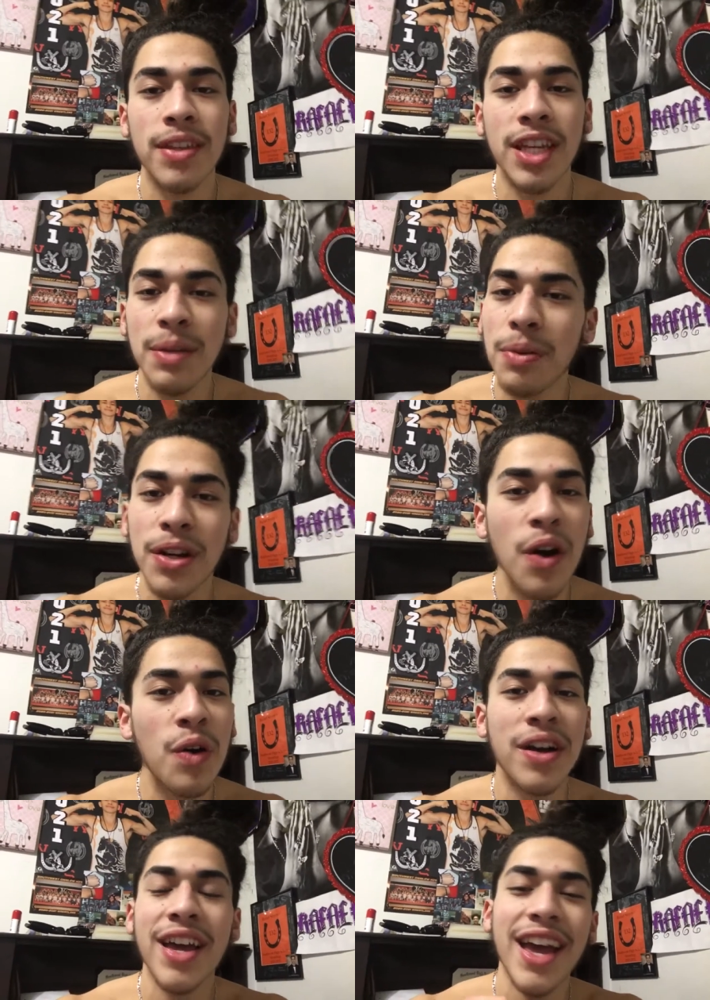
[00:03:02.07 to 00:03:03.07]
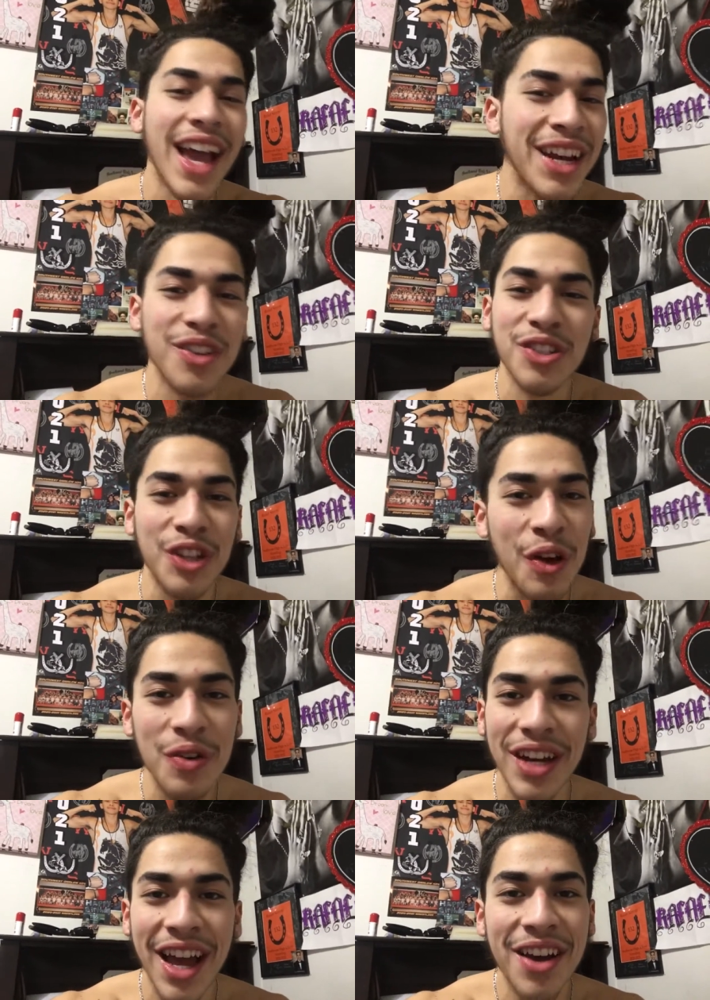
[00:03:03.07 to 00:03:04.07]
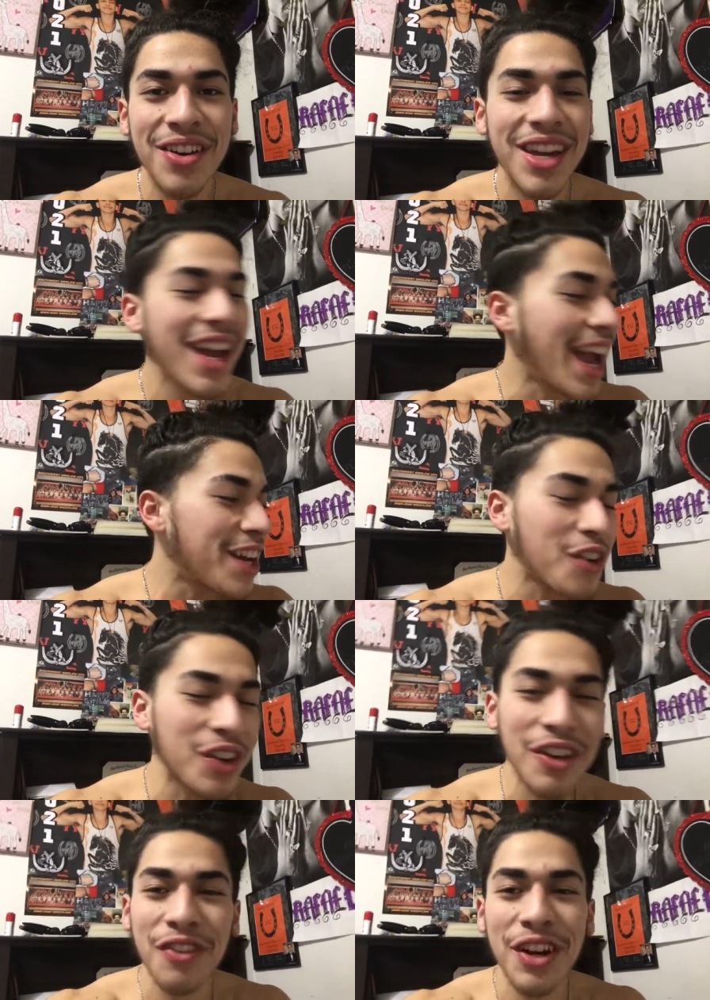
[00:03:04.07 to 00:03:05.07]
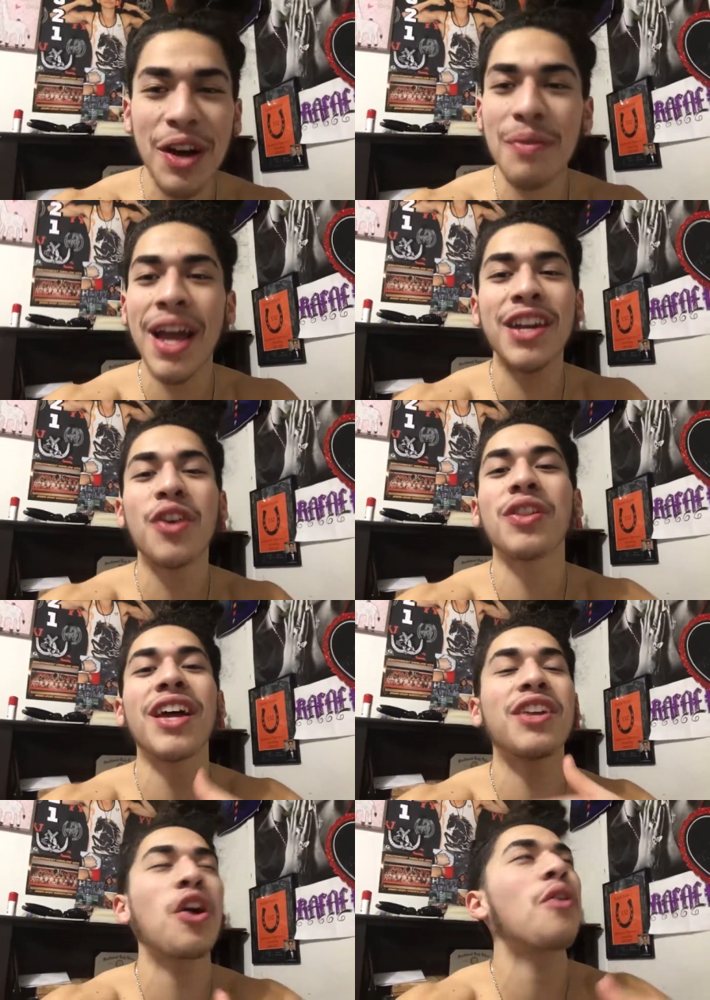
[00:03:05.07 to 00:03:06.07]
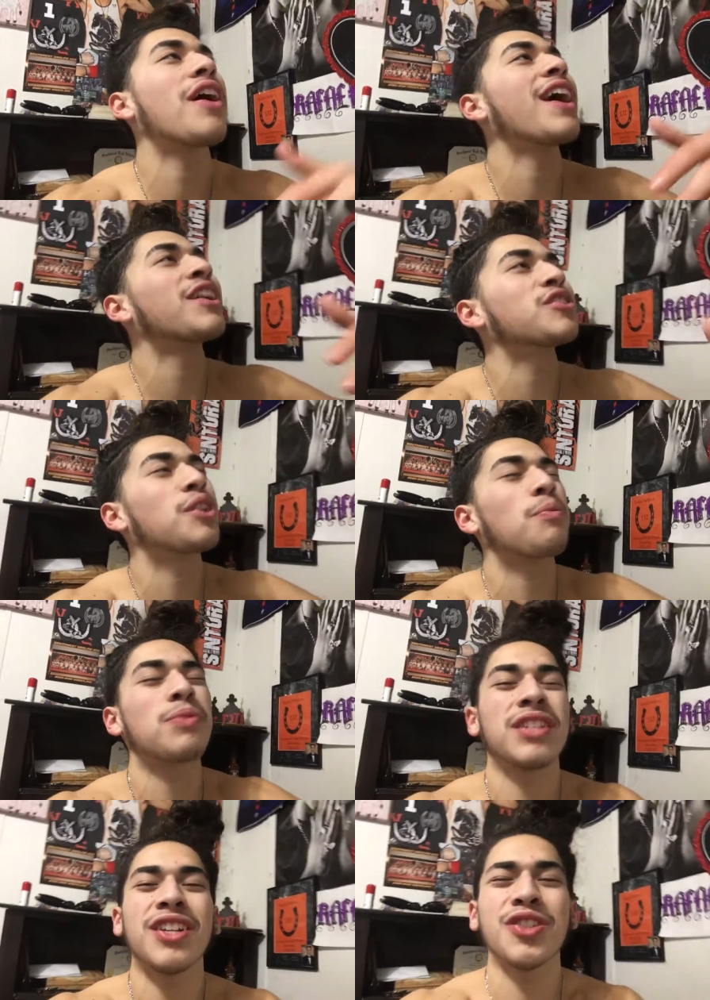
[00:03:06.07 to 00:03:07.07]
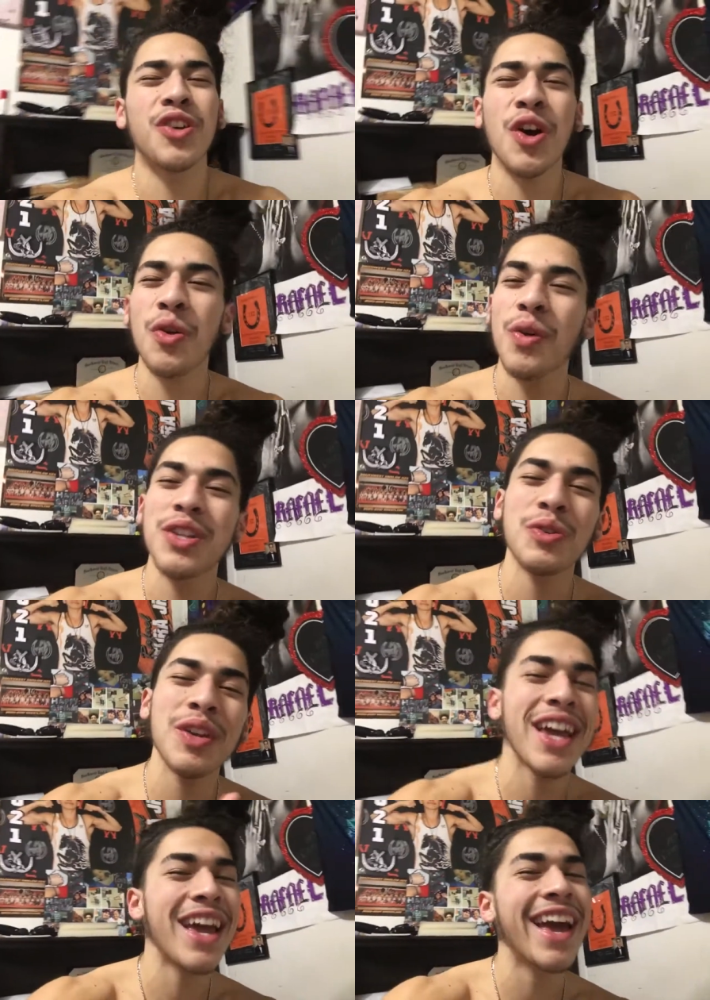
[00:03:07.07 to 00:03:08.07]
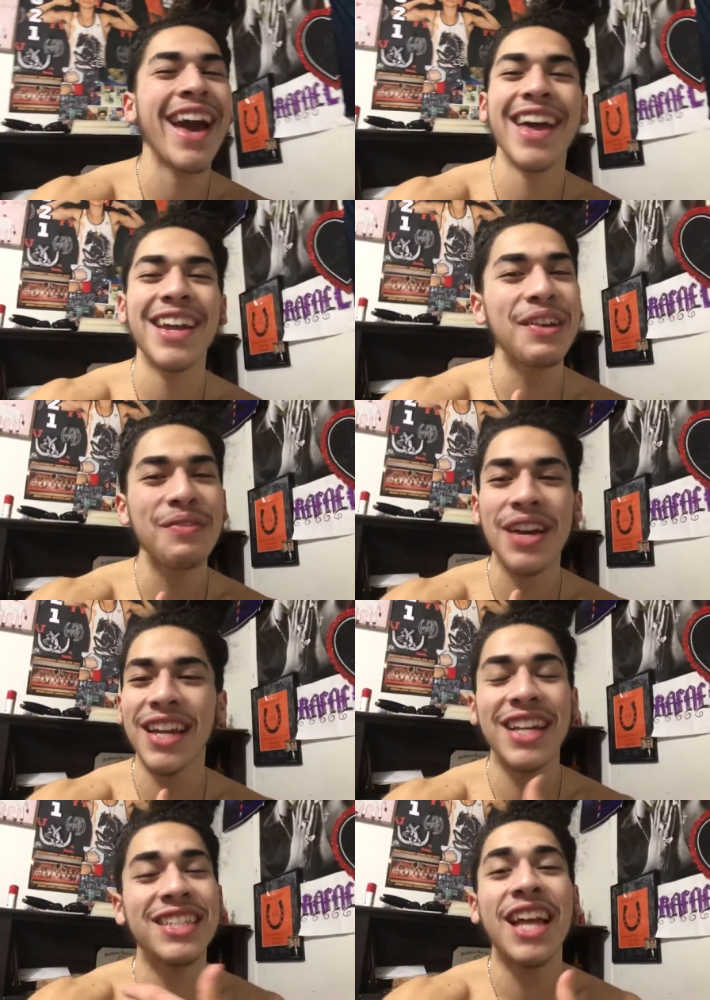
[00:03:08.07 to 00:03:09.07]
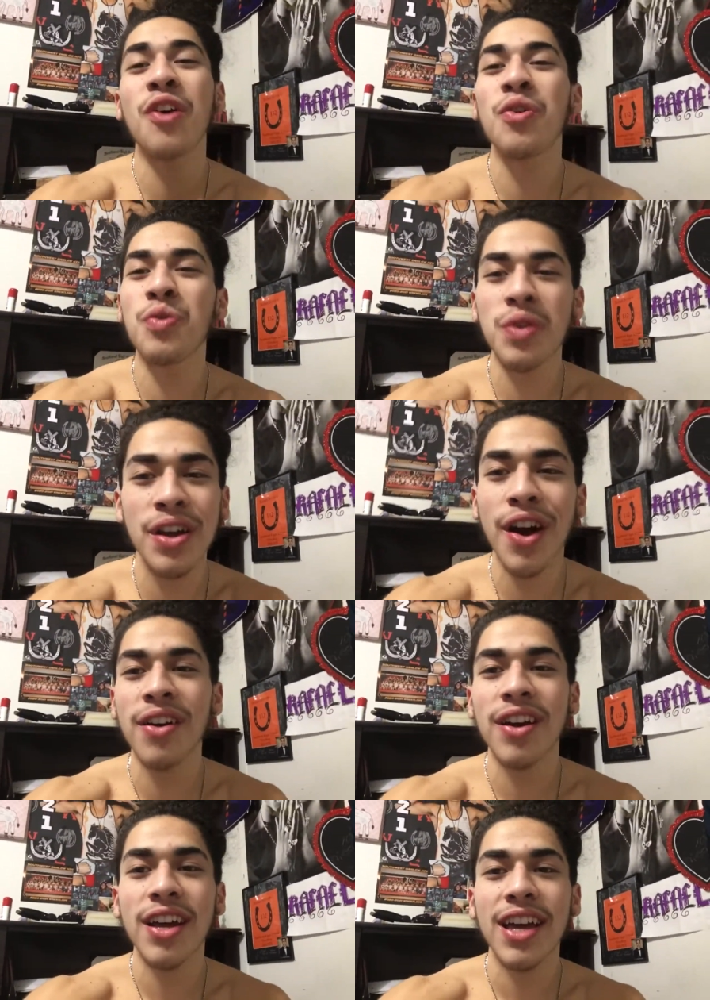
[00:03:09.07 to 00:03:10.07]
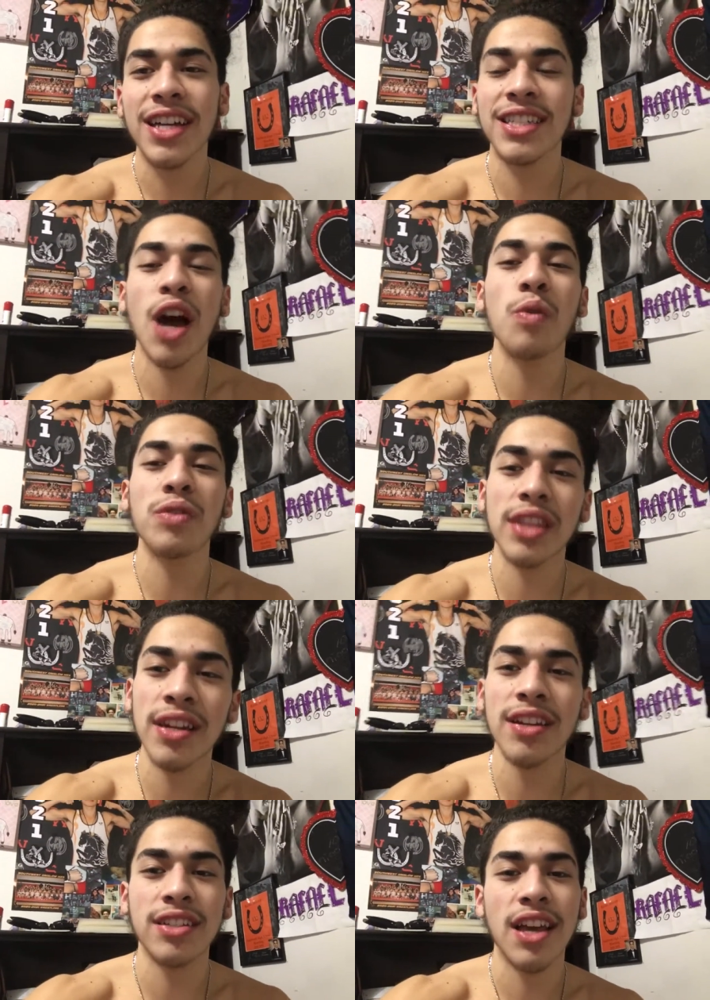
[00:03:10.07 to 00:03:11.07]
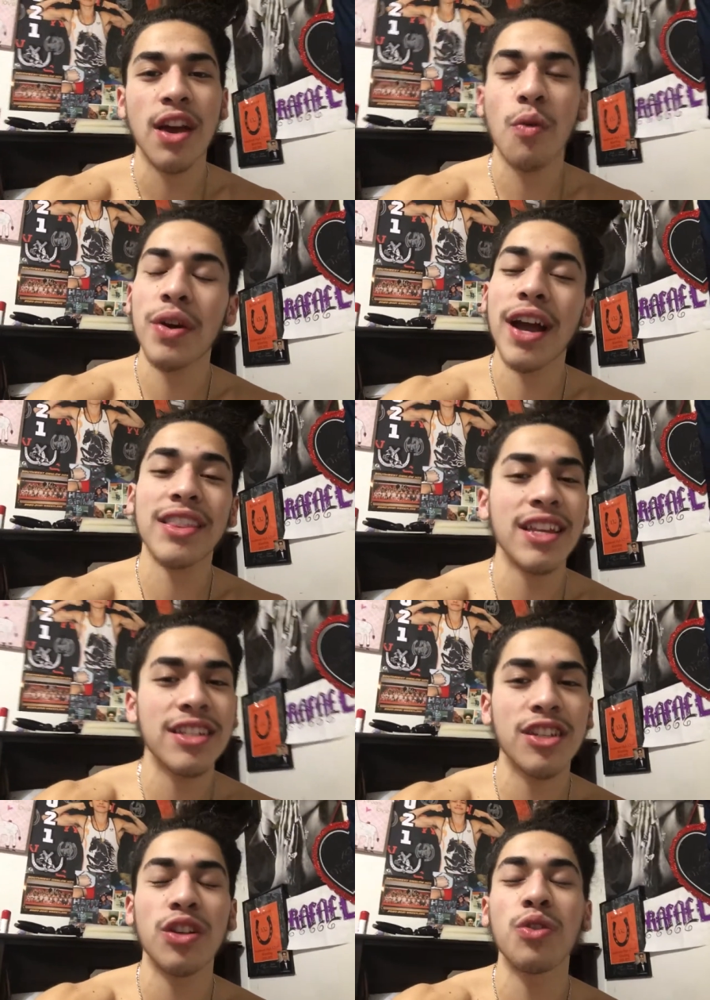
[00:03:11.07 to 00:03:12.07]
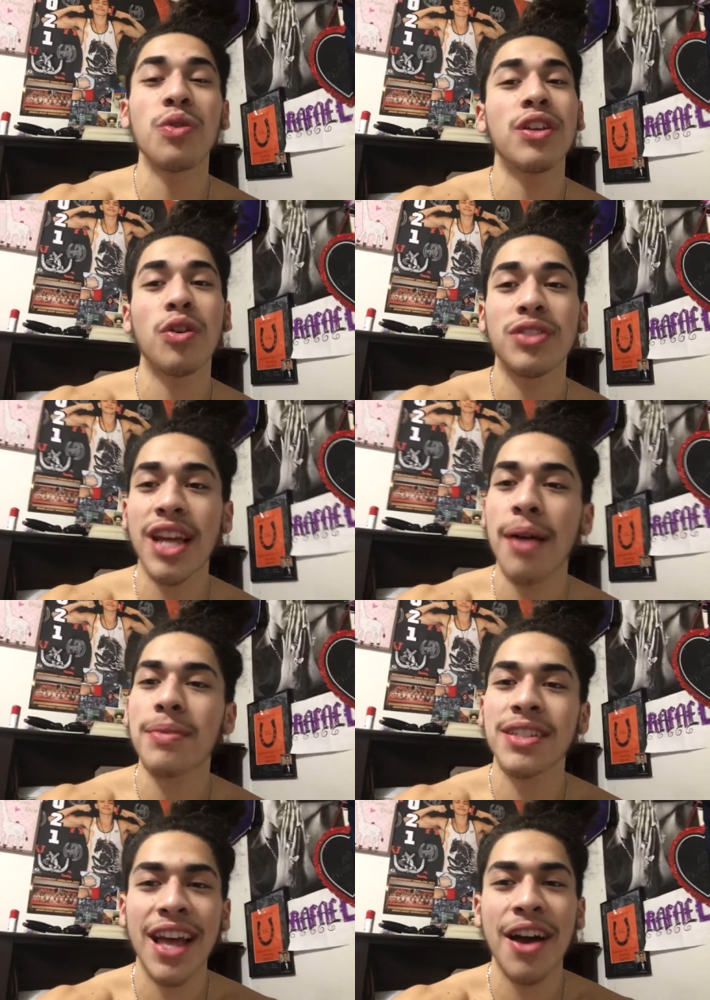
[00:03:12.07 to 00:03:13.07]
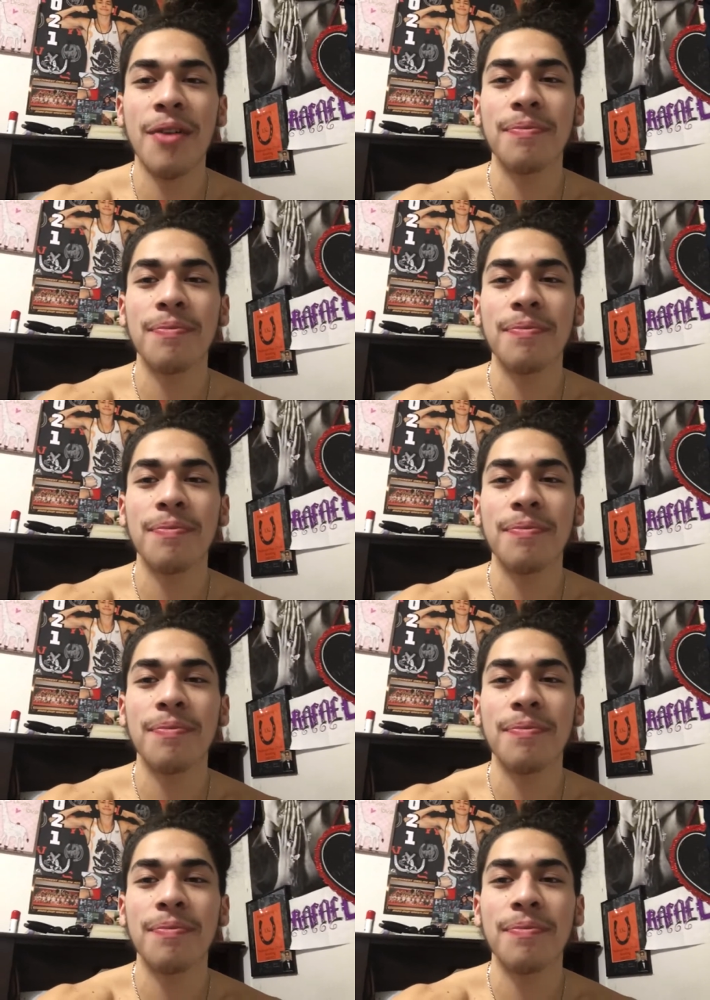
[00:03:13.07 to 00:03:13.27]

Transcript: Keep it going. Ain't no slowing down. Ain't no giving up. Ain't no letting your energy or potential go to waste. We can't have that, man. That's not who we are. It's not within us. We got things to do, and your time is now.